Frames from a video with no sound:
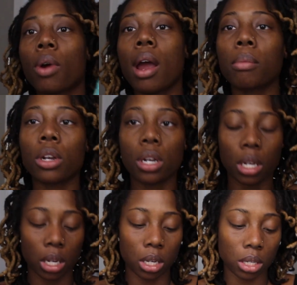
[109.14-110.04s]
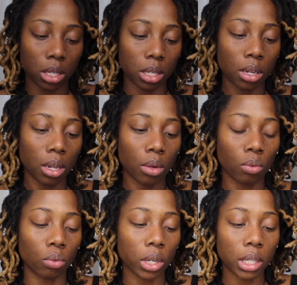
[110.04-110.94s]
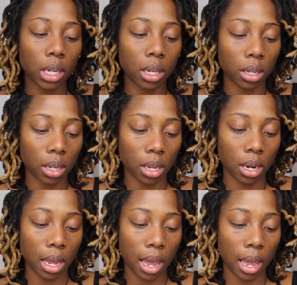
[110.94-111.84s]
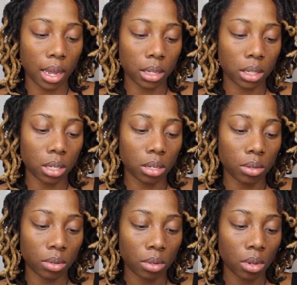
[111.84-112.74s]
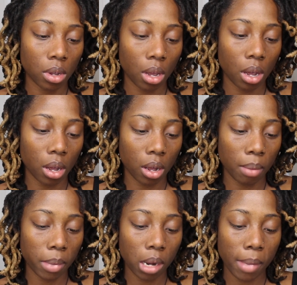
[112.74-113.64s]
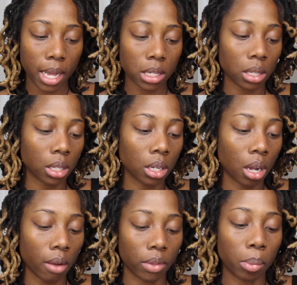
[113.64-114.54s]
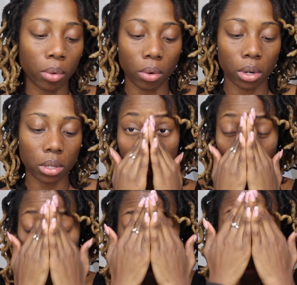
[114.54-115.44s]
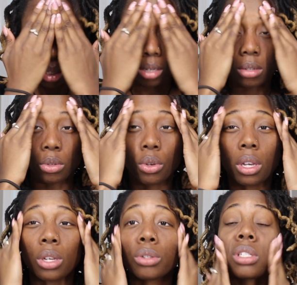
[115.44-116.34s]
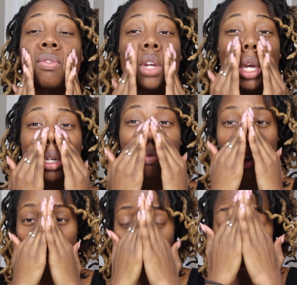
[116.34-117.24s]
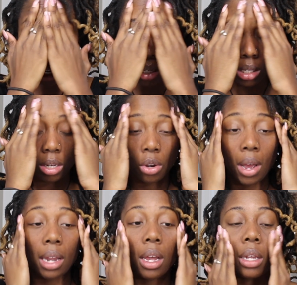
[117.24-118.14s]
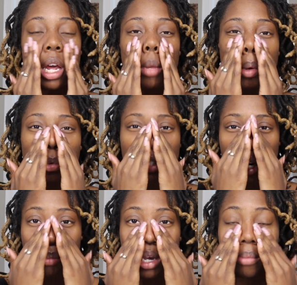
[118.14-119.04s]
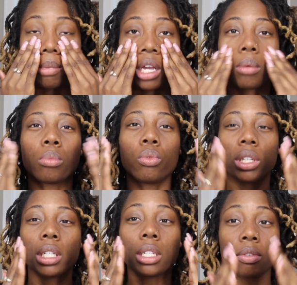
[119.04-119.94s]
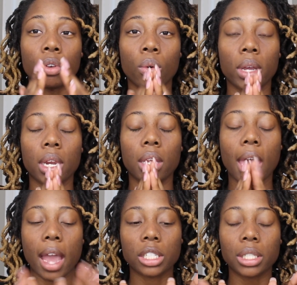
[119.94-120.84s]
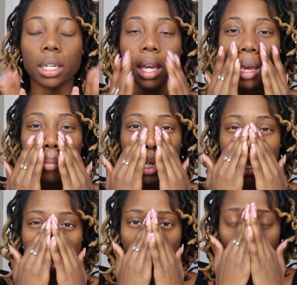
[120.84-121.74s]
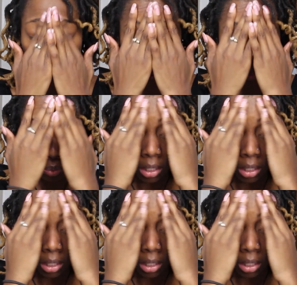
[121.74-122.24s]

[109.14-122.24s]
primer is really good at minimizing the look of the pores. So you can use your fingers for all of this. You know, a lot of people try to make makeup really difficult, and it actually can be simple.